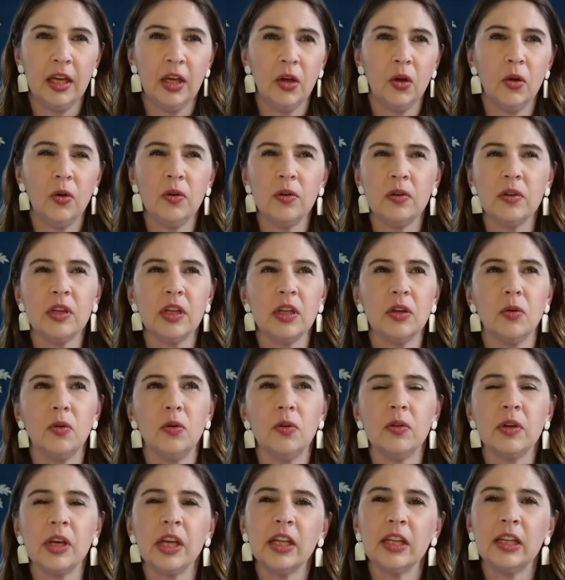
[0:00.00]
Who,
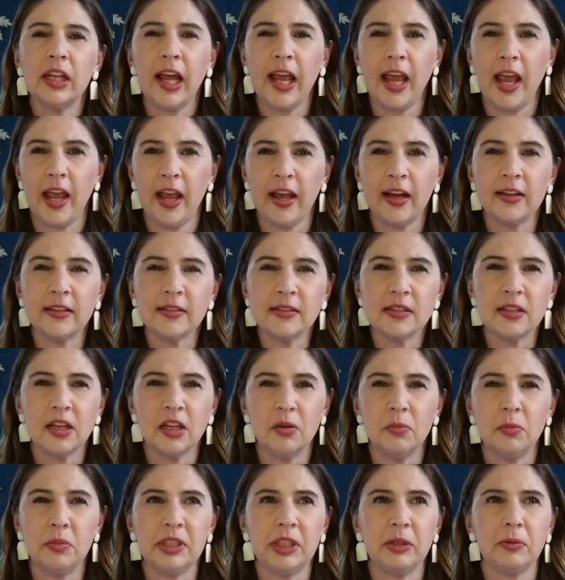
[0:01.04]
who can lay hands
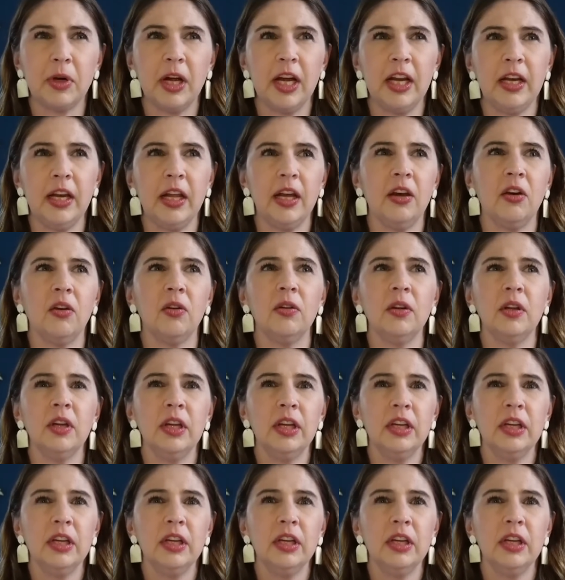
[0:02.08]
on me right now